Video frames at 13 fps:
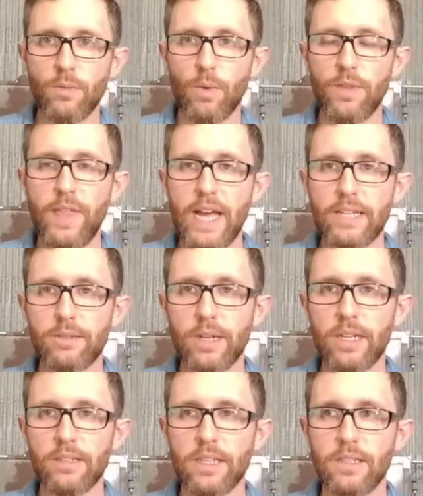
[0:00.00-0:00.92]
what that
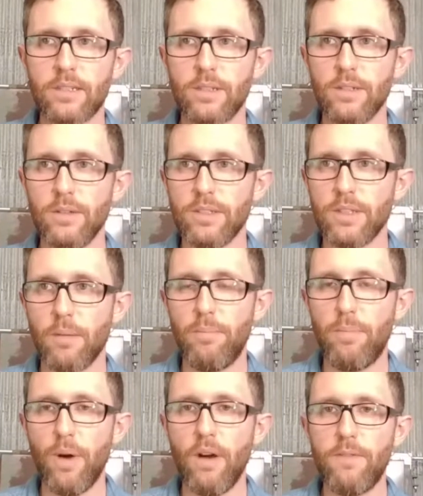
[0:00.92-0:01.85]
translates to is
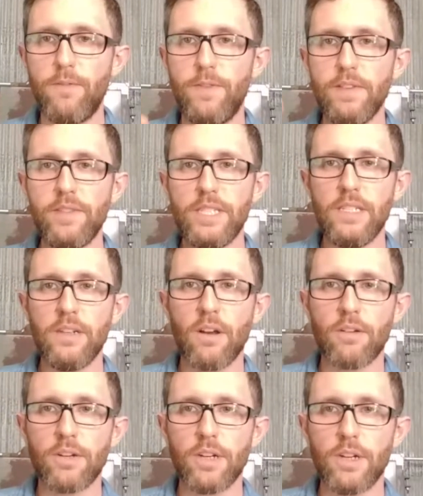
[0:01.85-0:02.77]
above
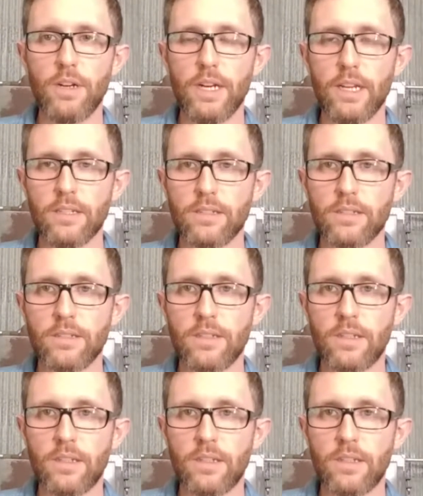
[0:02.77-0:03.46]
1500 degrees,